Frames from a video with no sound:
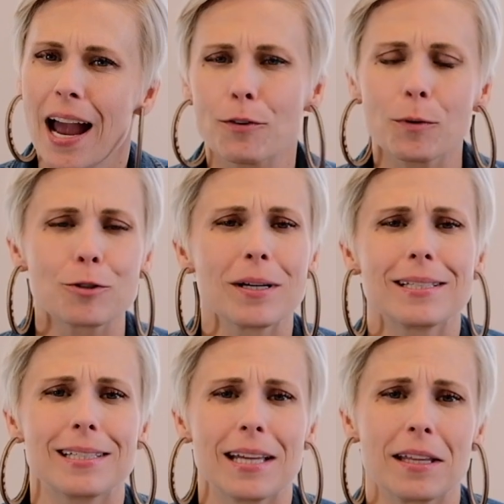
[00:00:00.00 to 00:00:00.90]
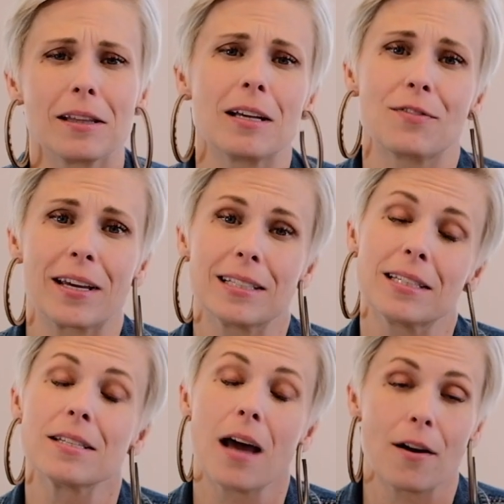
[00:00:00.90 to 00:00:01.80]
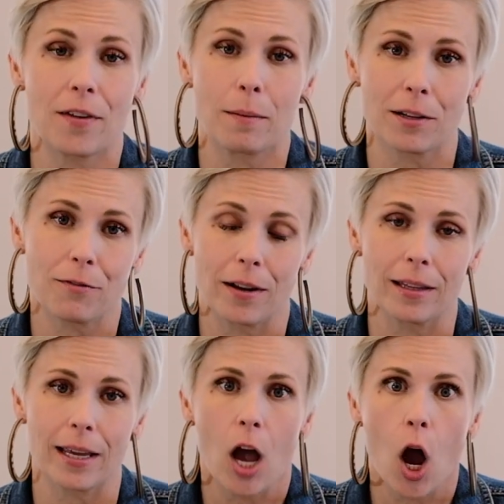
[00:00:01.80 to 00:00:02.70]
Everyone tries to say that Las Vegas is not family friendly.